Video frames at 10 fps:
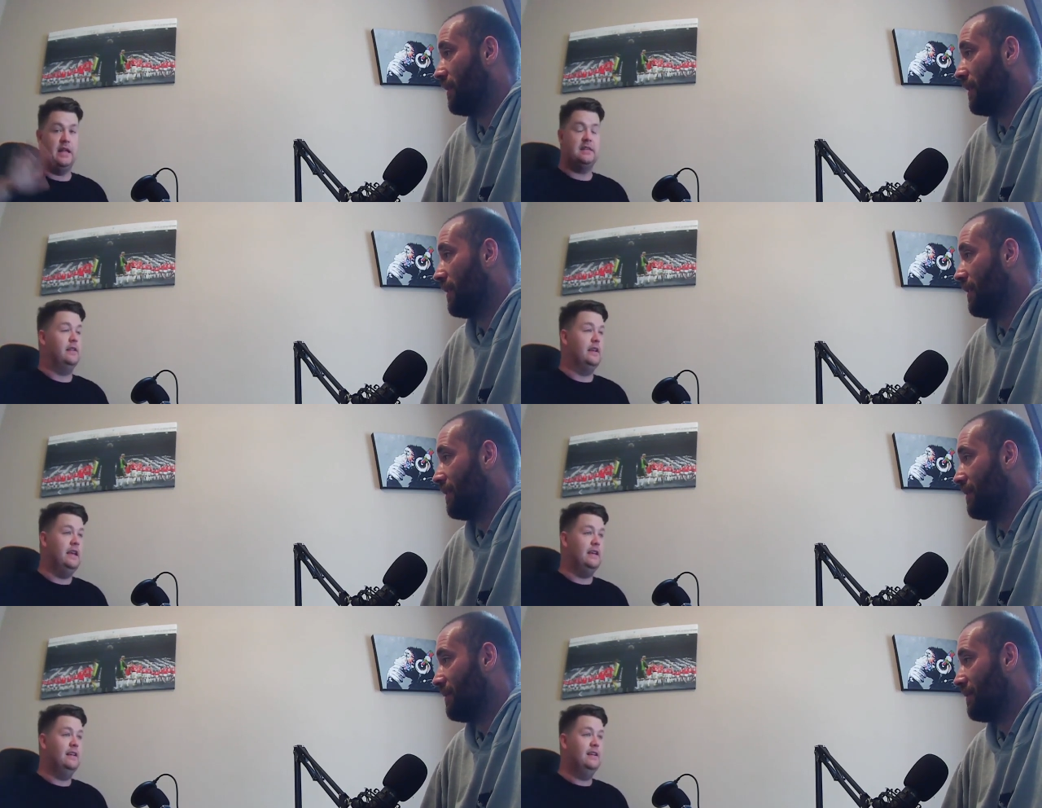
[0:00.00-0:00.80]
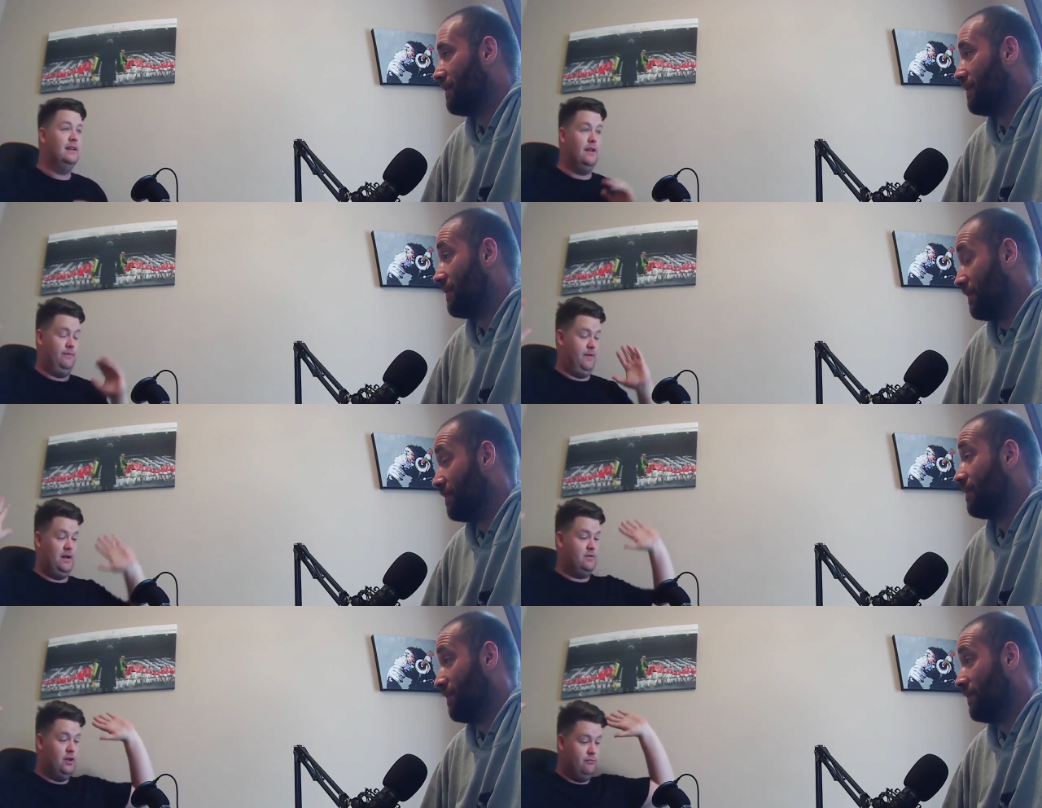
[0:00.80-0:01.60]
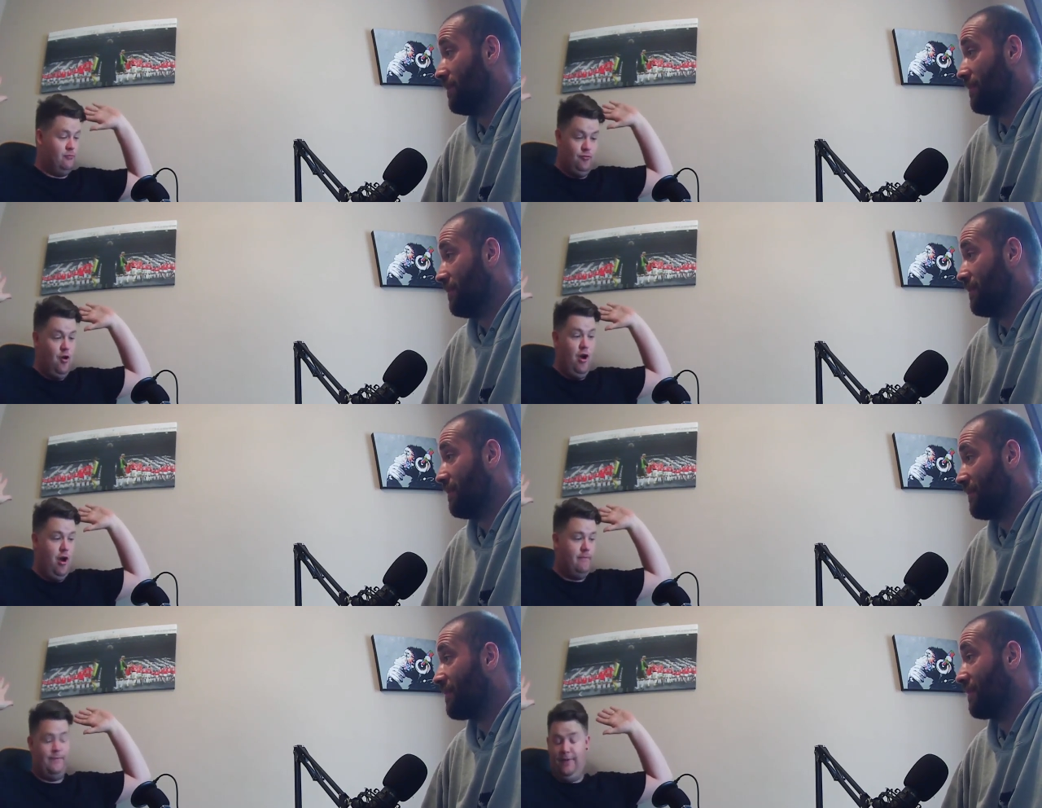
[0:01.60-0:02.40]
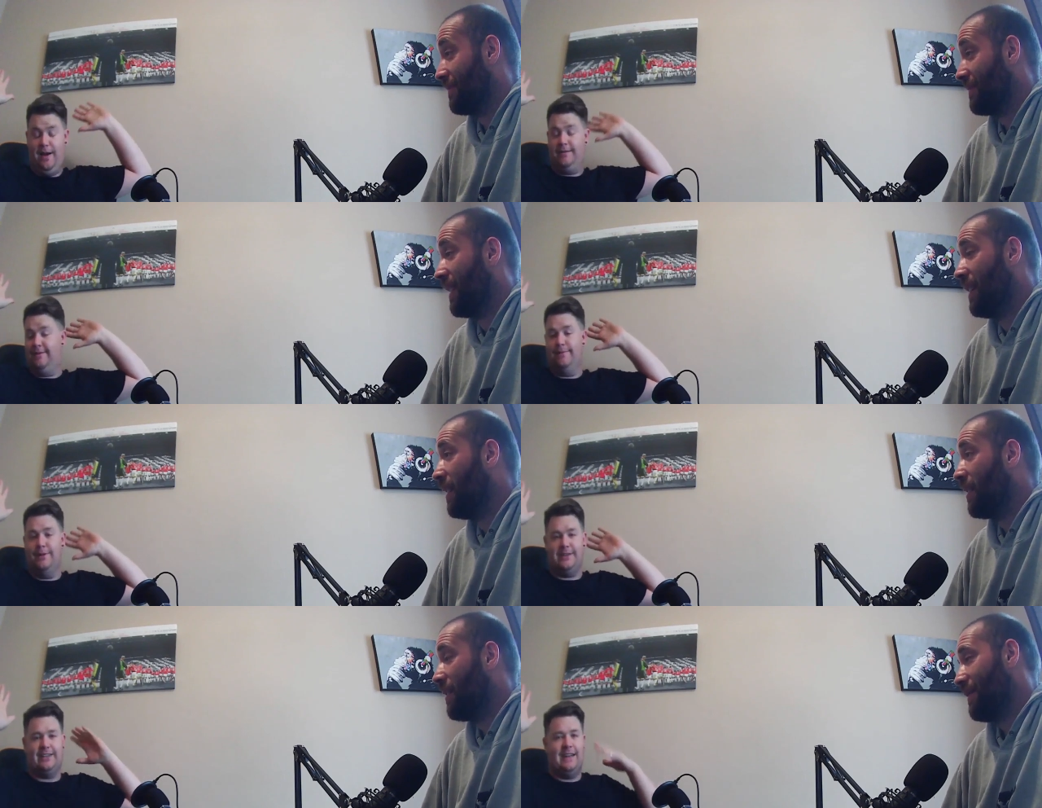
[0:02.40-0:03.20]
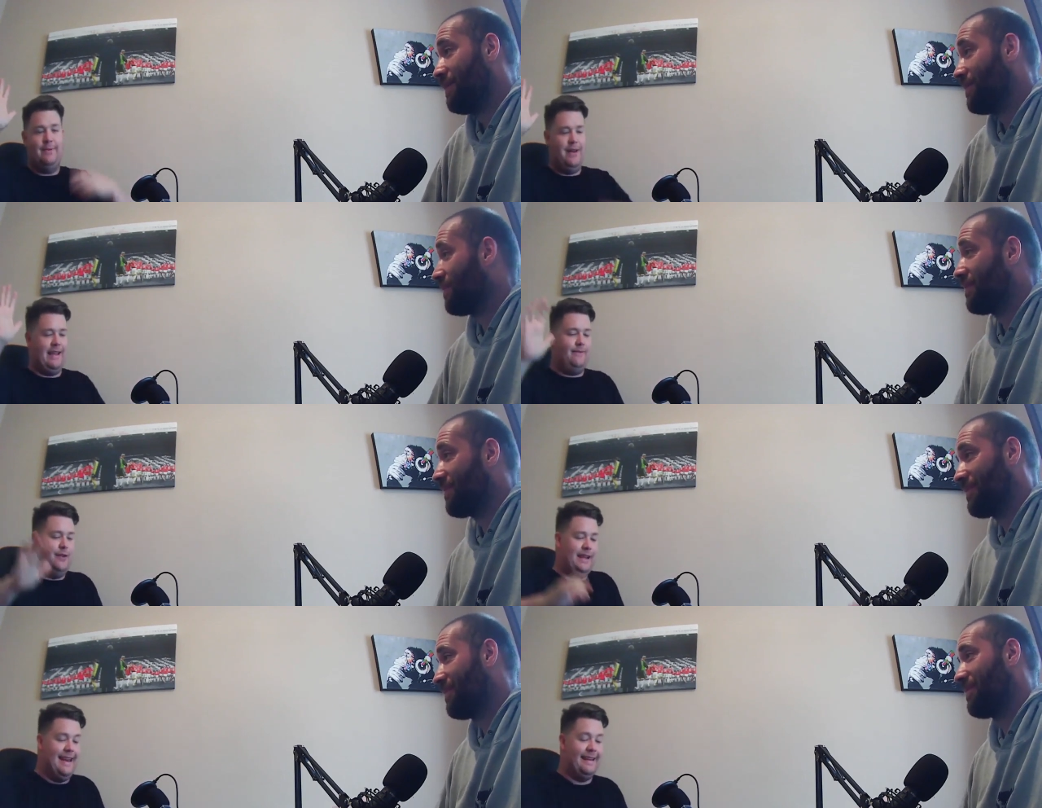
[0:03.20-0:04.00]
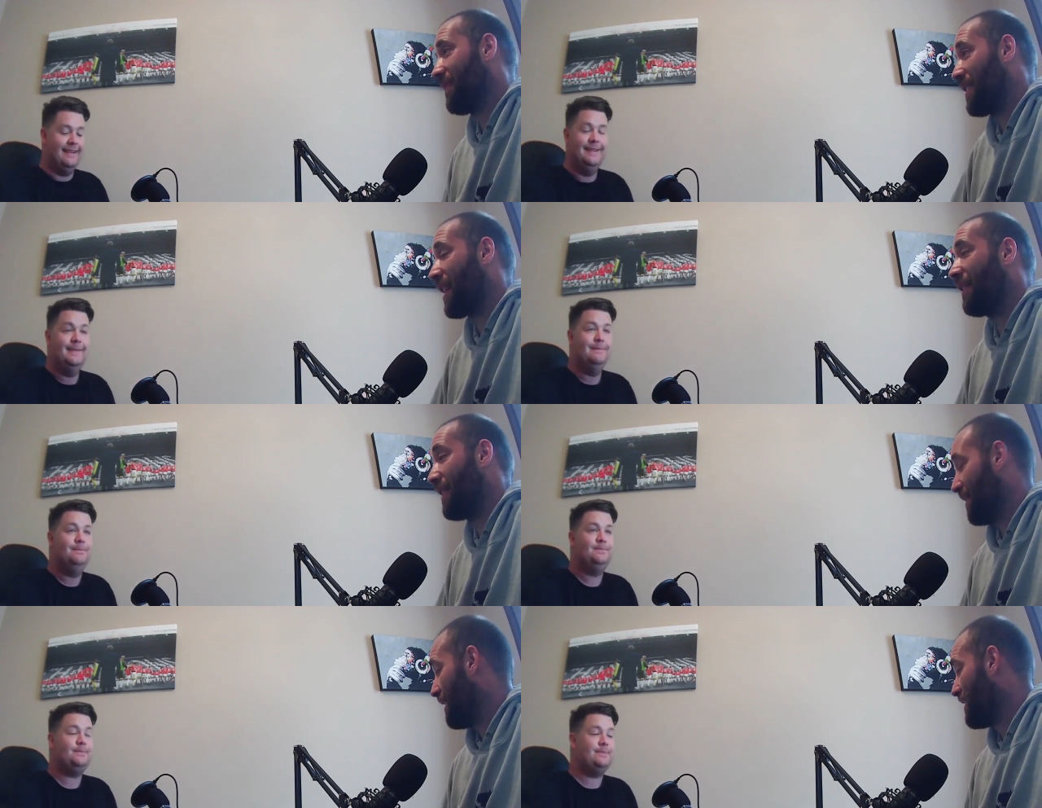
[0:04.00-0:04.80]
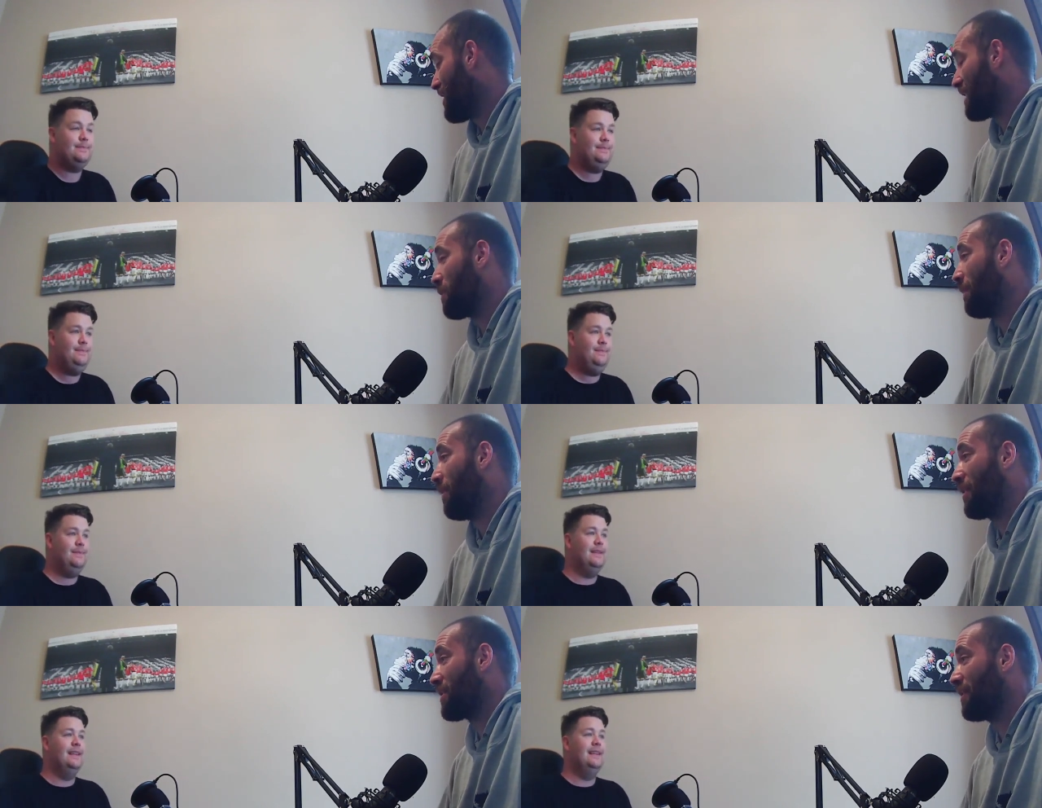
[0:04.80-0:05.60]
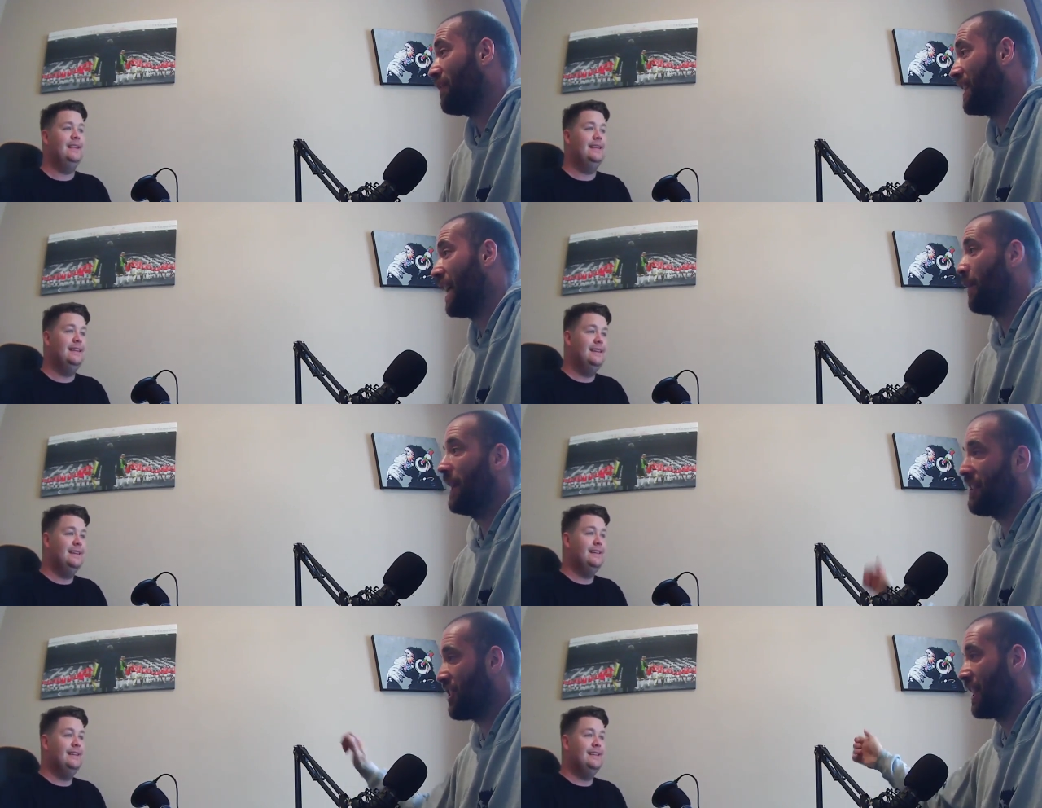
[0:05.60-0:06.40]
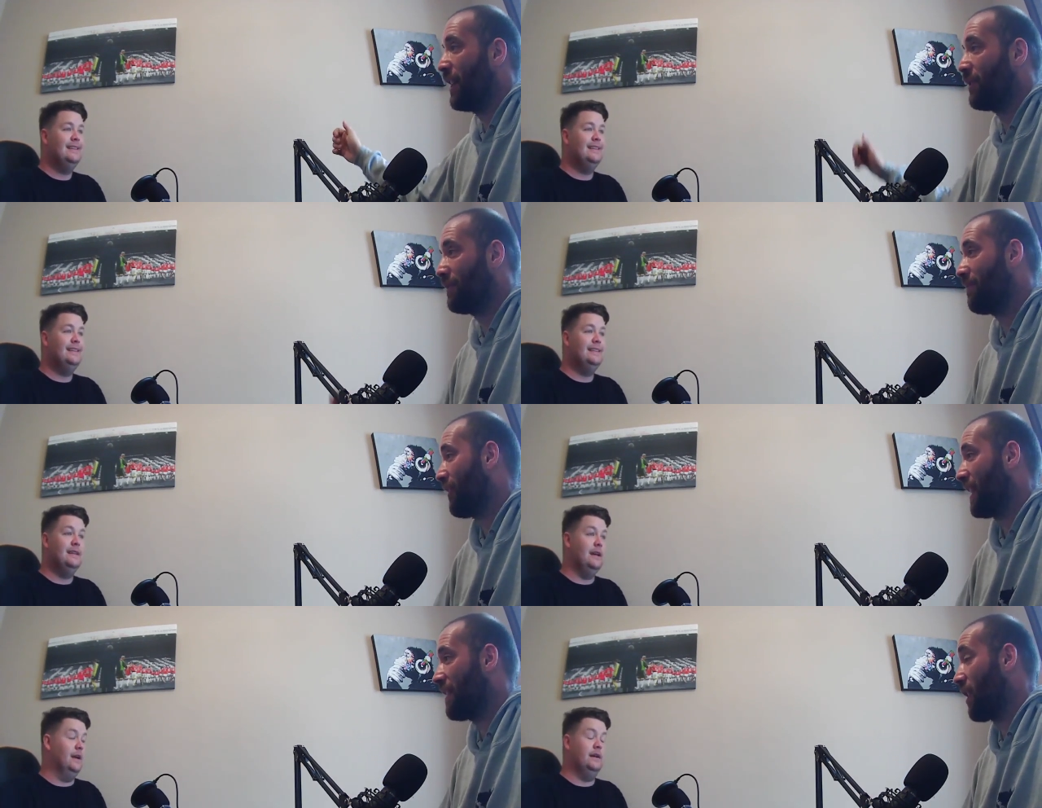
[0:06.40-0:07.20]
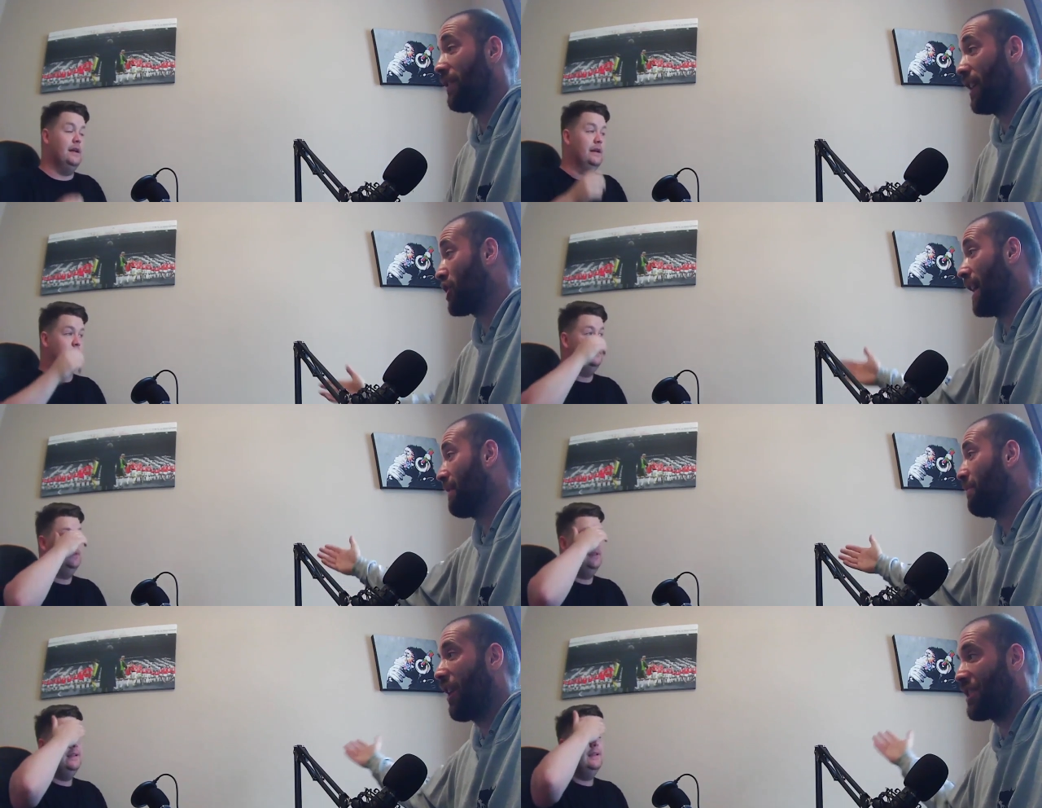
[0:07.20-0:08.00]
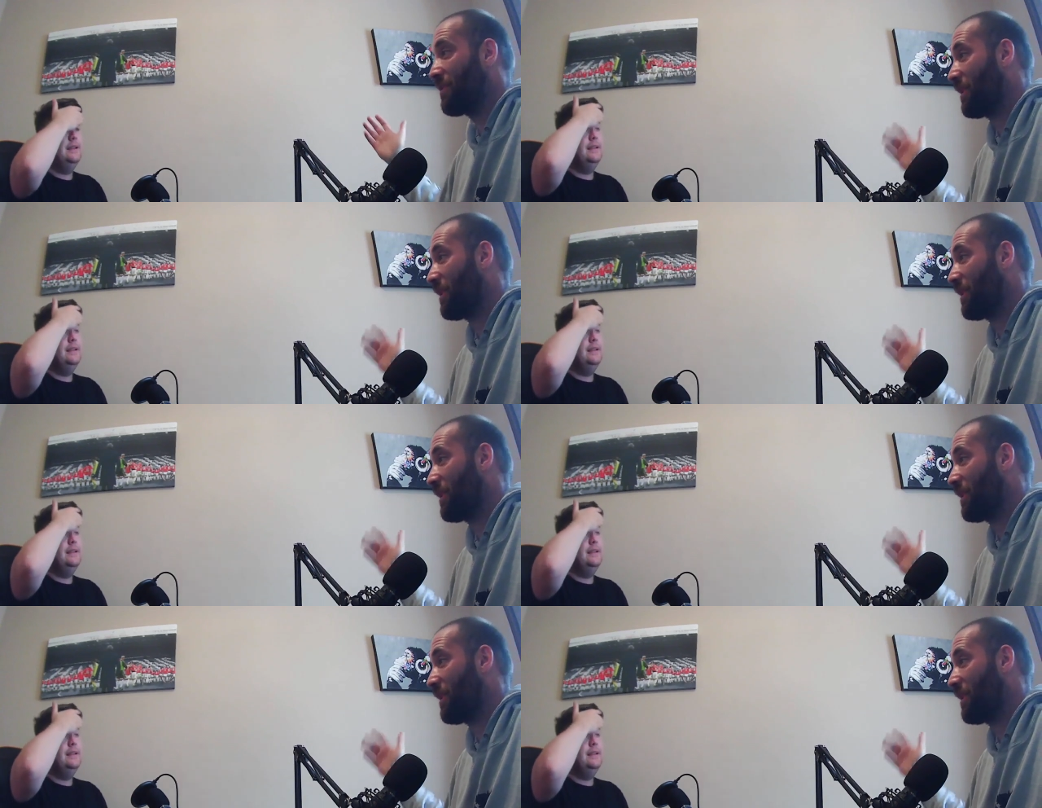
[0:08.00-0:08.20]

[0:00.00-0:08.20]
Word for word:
Speaker 1: cancelling the gig. Like, fuck, don't, fuck, I'm not touching that mic ever again.
Speaker 2: It's, it only takes one person to video it, stick it on things. I like know. Sharing mics with